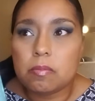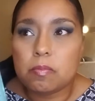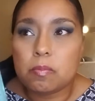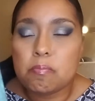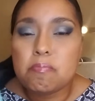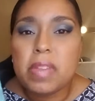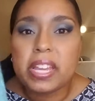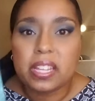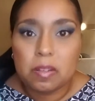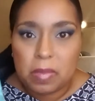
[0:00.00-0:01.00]

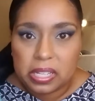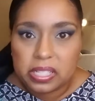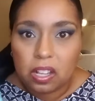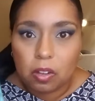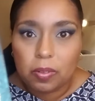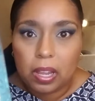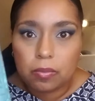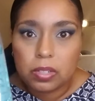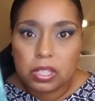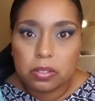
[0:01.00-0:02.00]
making myself have
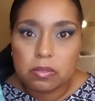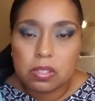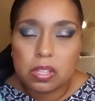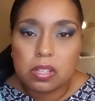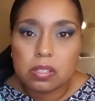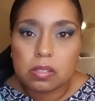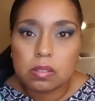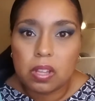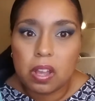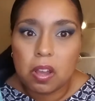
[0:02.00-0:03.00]
to use this
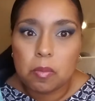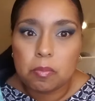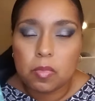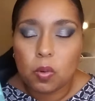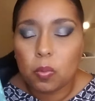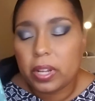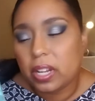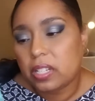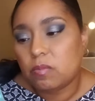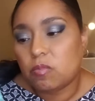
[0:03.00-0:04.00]
when
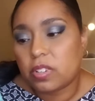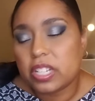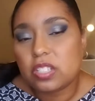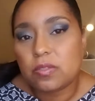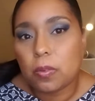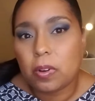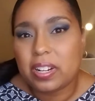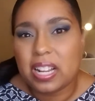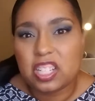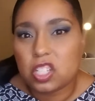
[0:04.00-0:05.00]
I reached for it.
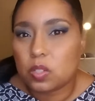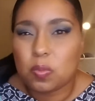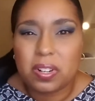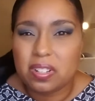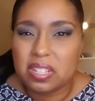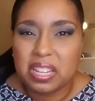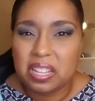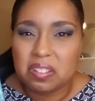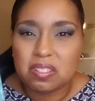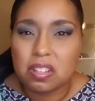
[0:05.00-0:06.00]
I just wanted to
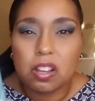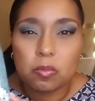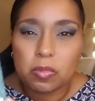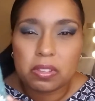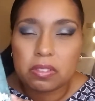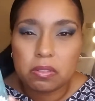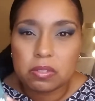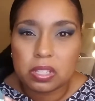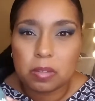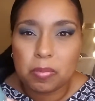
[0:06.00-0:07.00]
get done with
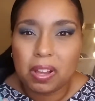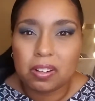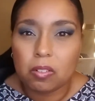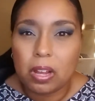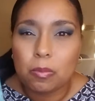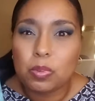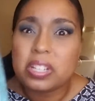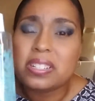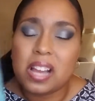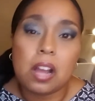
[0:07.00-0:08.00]
using the bottle. I would
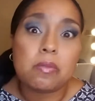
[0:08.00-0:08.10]
not